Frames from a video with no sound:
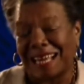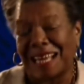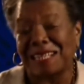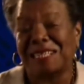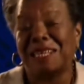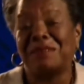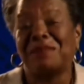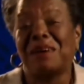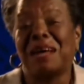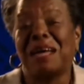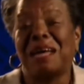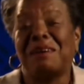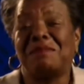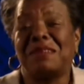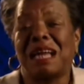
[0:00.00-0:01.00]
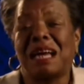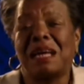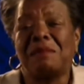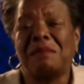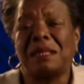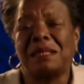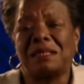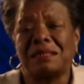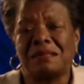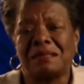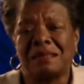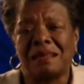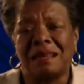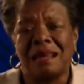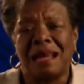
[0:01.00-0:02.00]
as if I have
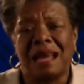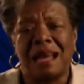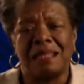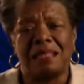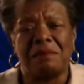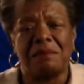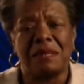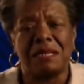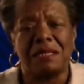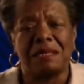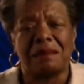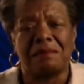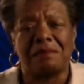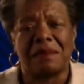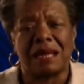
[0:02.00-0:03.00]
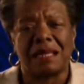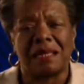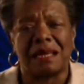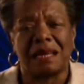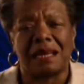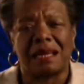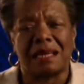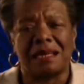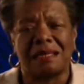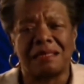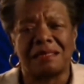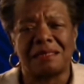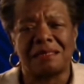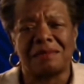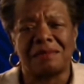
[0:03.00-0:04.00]
diamonds at the meeting of my
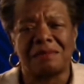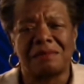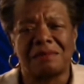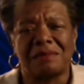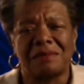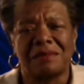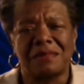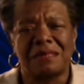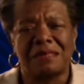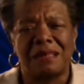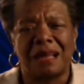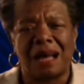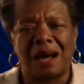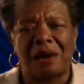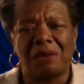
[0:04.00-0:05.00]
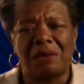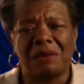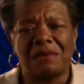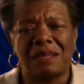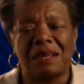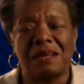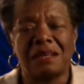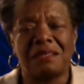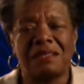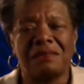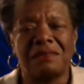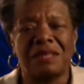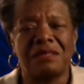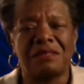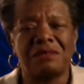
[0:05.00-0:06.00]
thighs. Out of the huts
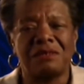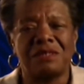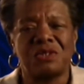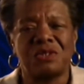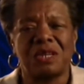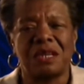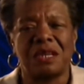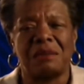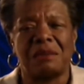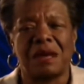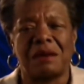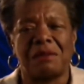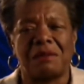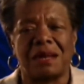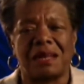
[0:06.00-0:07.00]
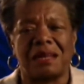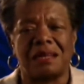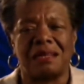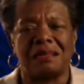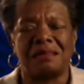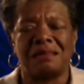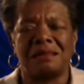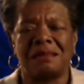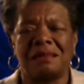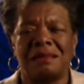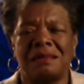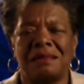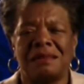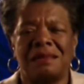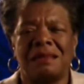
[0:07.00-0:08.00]
of history's shame I rise.
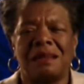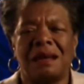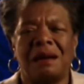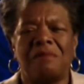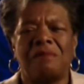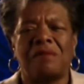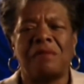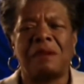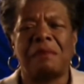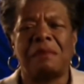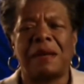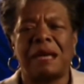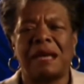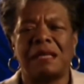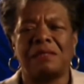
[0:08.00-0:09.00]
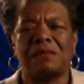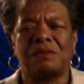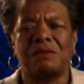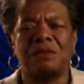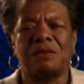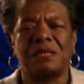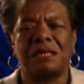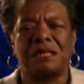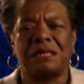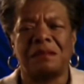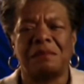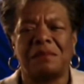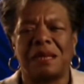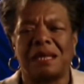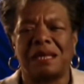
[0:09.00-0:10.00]
Up from a past rooted
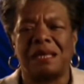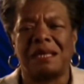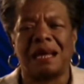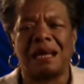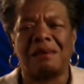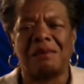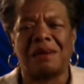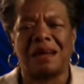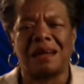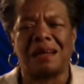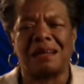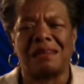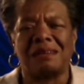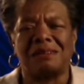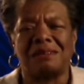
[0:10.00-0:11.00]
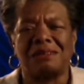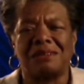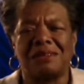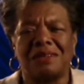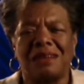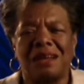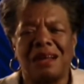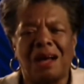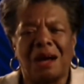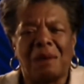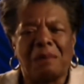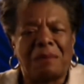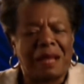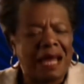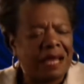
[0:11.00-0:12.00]
in pain I rise. A
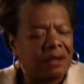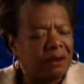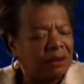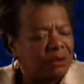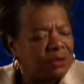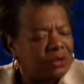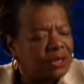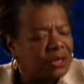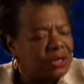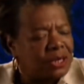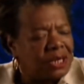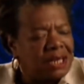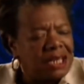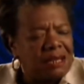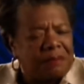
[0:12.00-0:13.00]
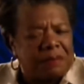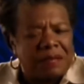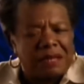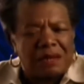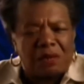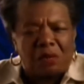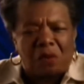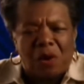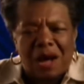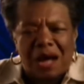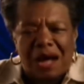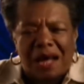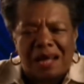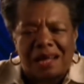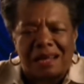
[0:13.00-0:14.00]
black ocean leaping and
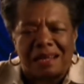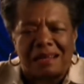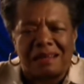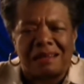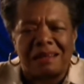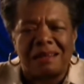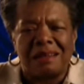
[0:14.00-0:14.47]
wide,